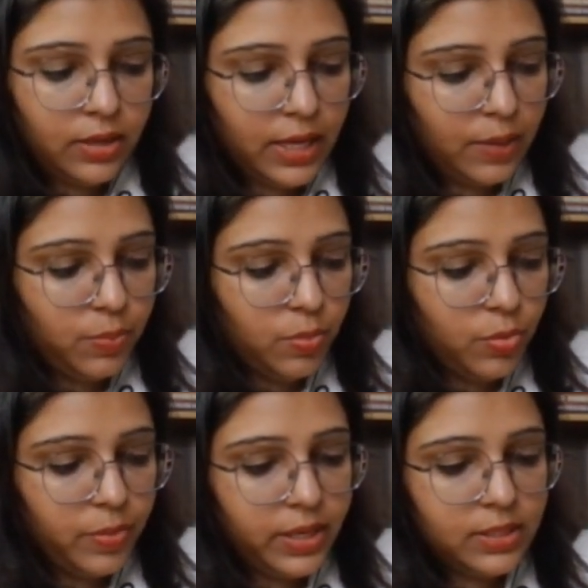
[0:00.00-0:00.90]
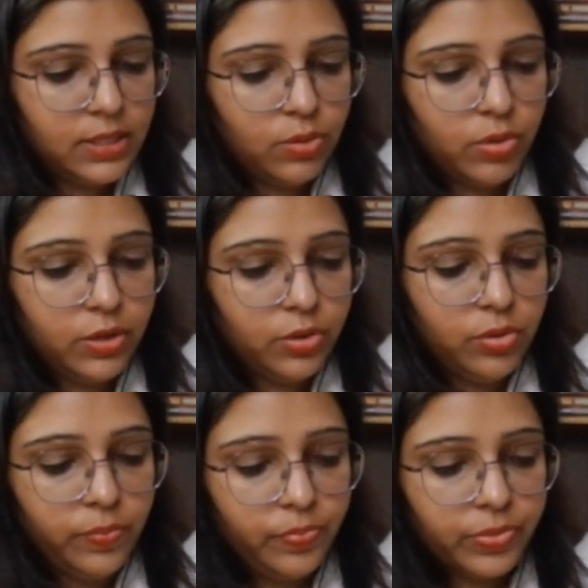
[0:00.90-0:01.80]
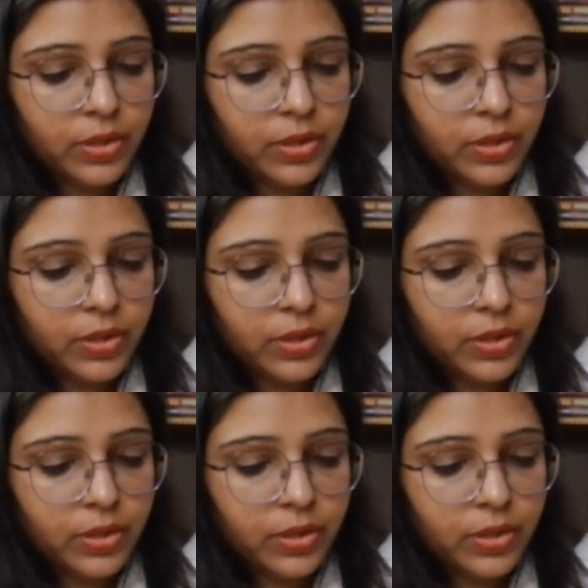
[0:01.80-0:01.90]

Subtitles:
dipole moment is equal to